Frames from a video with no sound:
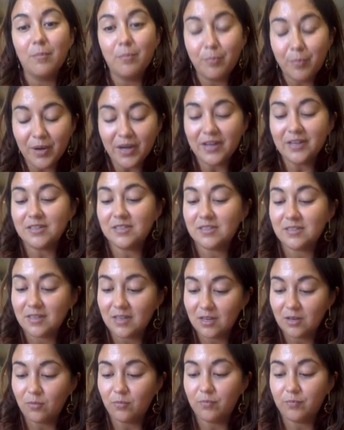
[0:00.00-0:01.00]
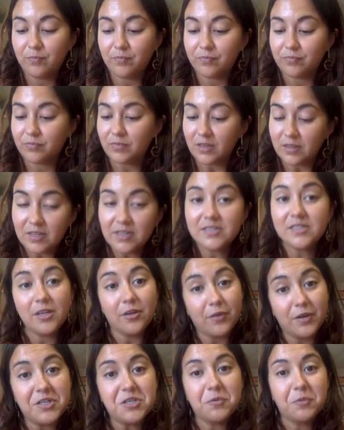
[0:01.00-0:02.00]
but the
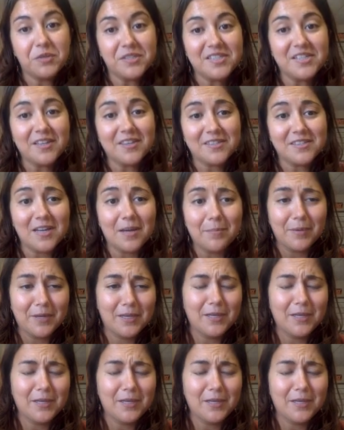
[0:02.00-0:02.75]
acceleration will stay the same.